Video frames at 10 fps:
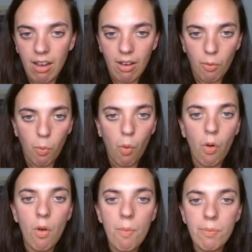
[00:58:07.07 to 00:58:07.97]

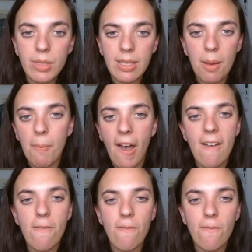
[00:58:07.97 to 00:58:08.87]
Warms my
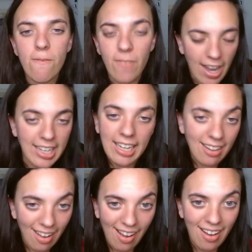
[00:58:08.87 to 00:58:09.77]

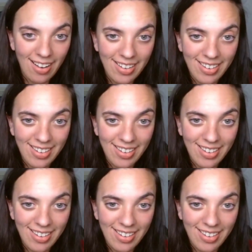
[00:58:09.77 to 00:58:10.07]
fucking heart.